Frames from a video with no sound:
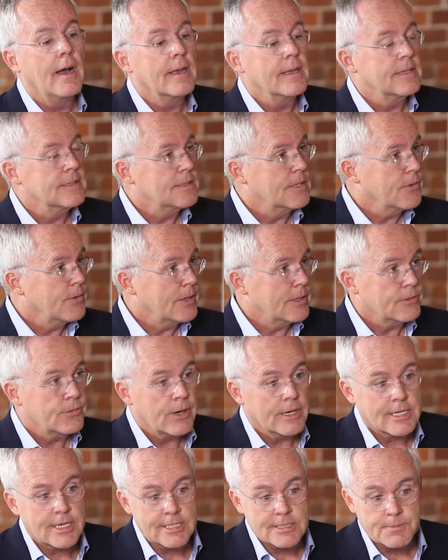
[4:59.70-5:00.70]
Is there any
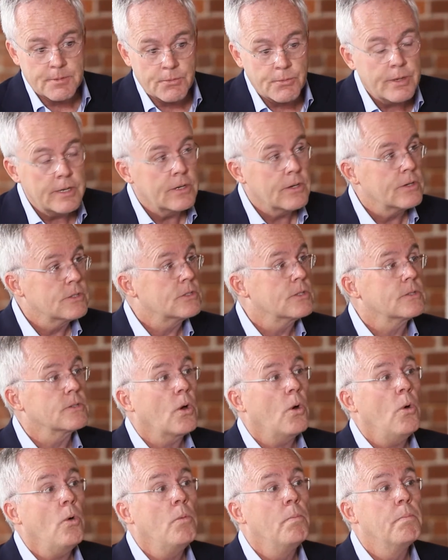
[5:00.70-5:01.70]
tricuspid regurg? There's a
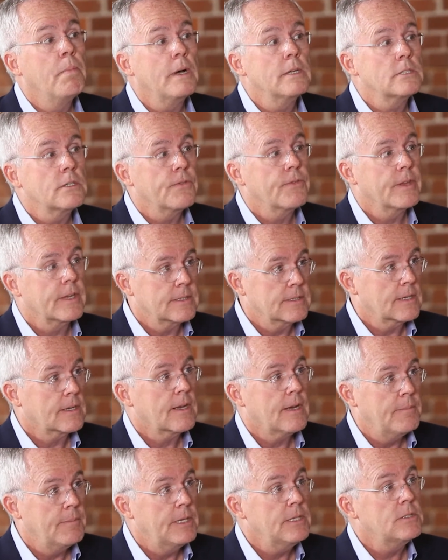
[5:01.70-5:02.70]
whole bunch of things that
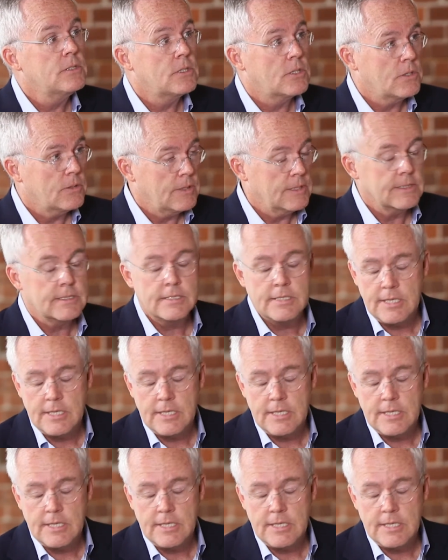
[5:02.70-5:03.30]
come into this.